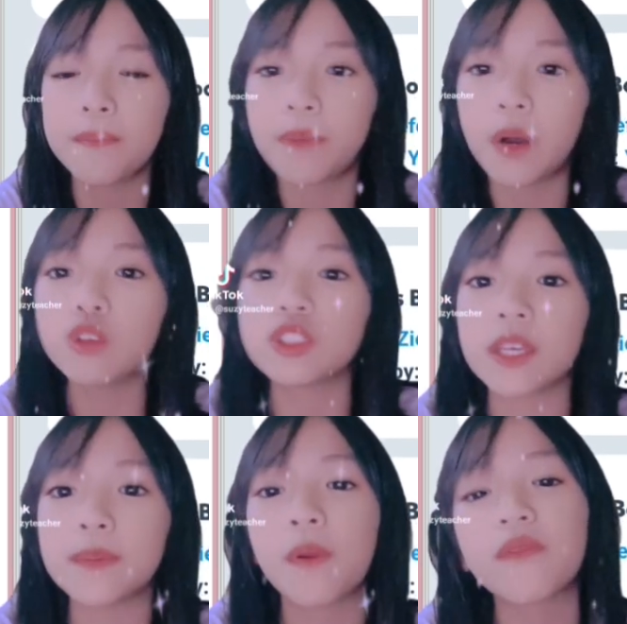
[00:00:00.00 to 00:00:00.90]

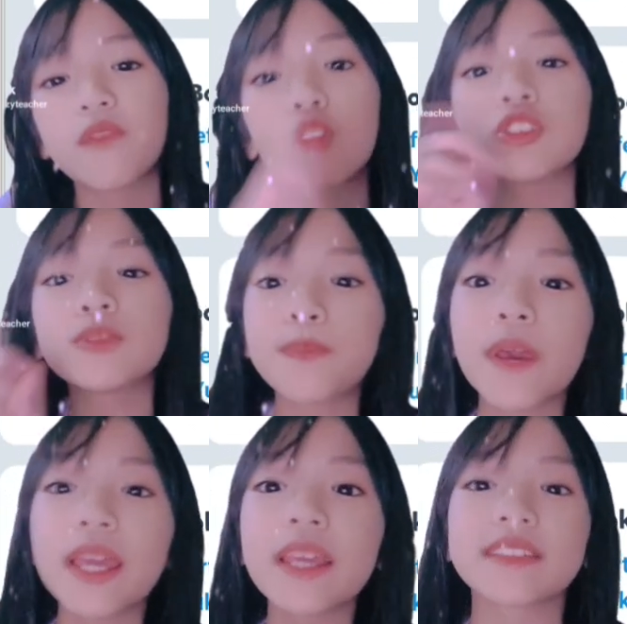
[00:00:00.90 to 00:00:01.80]
Posy Prefers
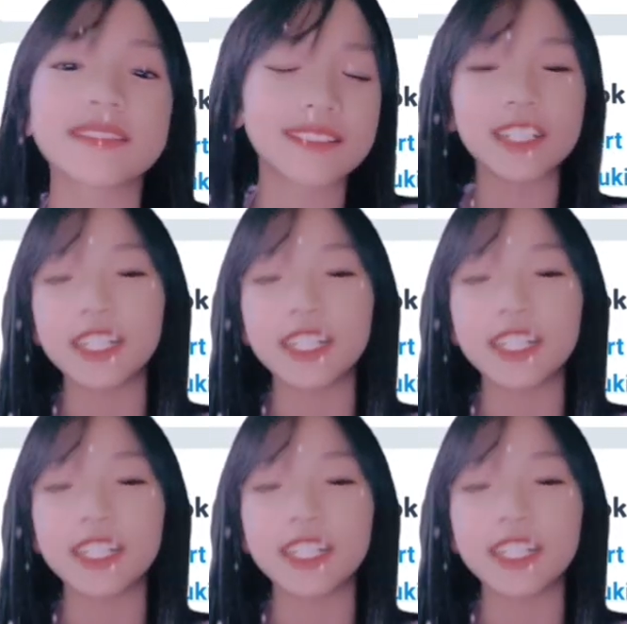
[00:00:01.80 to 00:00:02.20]
Pink,